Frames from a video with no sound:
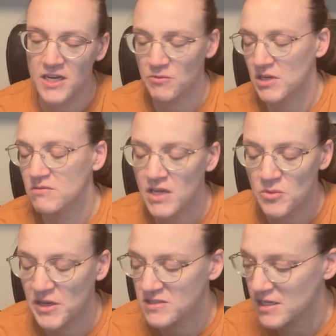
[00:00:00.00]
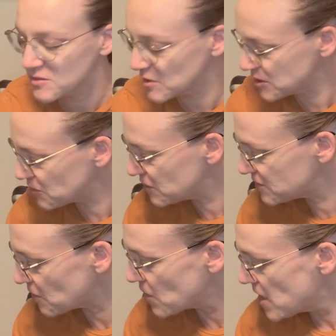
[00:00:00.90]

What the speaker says: Anyway, it'll make sense when I show you. So,